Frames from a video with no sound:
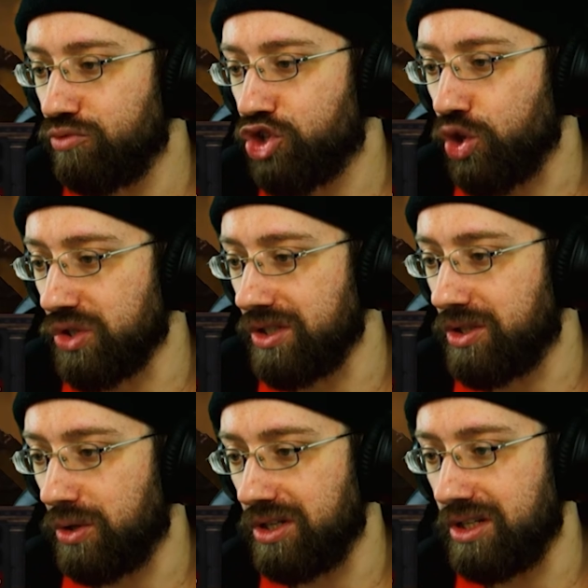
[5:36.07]
chosen
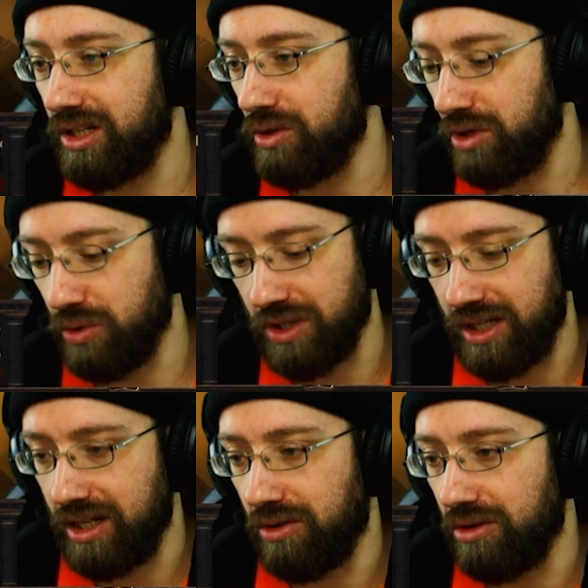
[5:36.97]
to continue
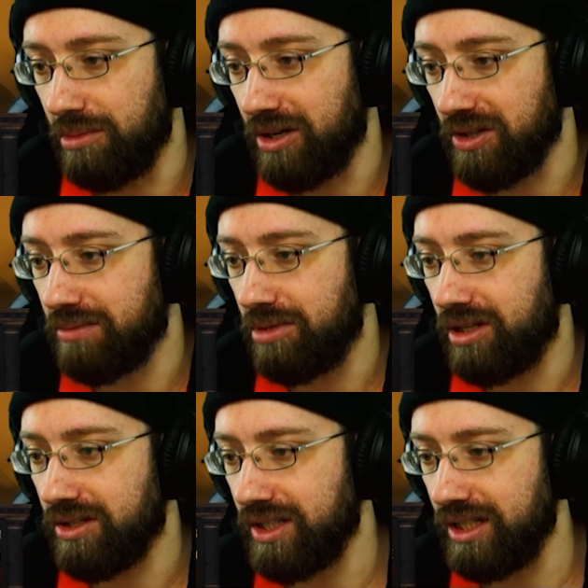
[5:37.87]
using YOLOMOUSE
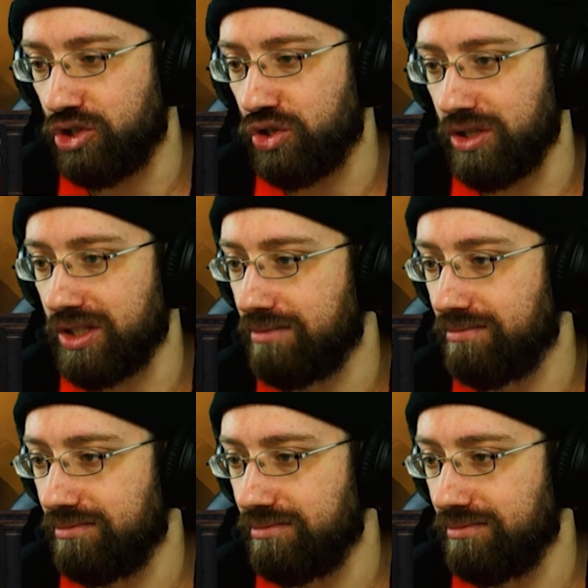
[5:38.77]
because it's just